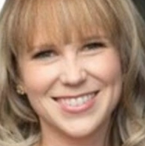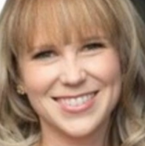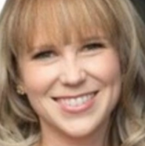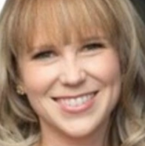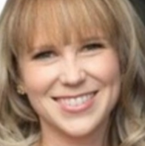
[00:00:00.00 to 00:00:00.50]

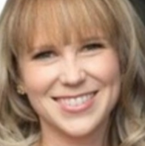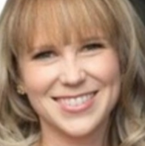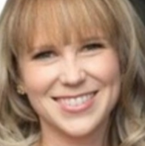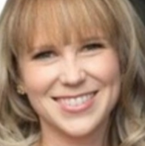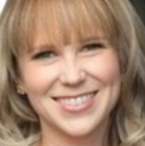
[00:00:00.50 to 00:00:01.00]

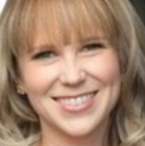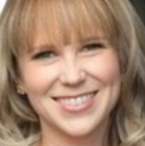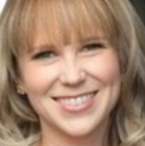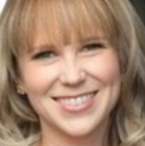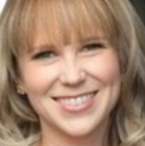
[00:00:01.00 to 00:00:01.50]

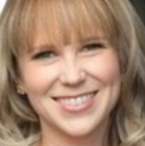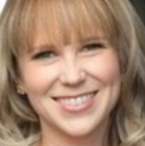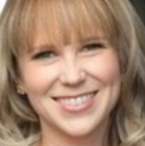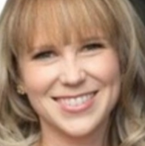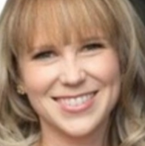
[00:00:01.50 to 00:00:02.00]

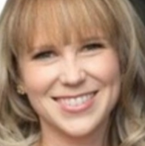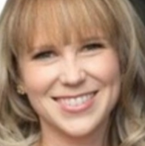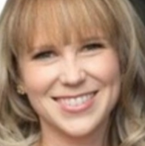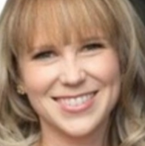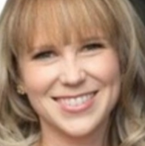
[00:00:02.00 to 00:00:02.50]

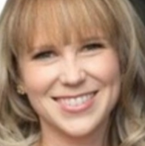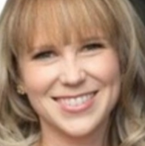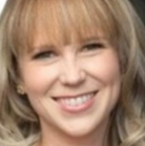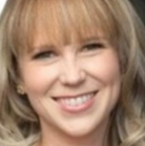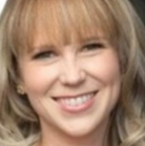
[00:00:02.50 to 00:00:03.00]

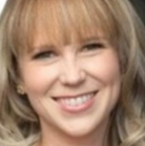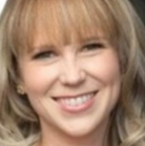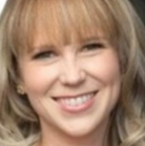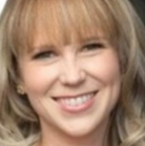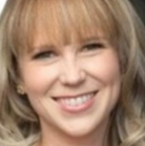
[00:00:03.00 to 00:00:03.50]

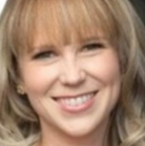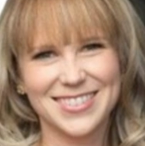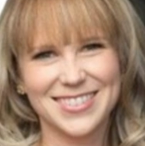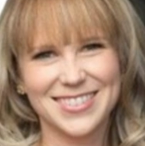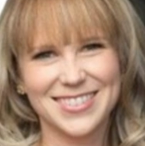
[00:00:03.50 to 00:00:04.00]

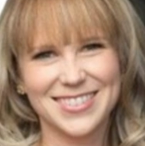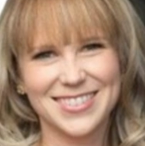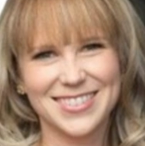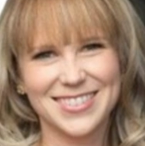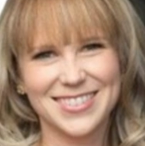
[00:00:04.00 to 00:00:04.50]

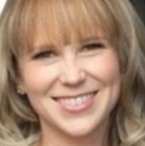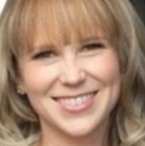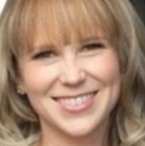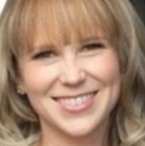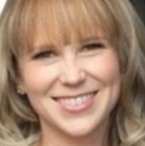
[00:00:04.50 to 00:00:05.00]

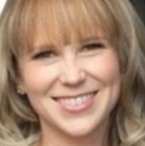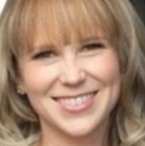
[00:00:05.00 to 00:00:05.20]
[no speech]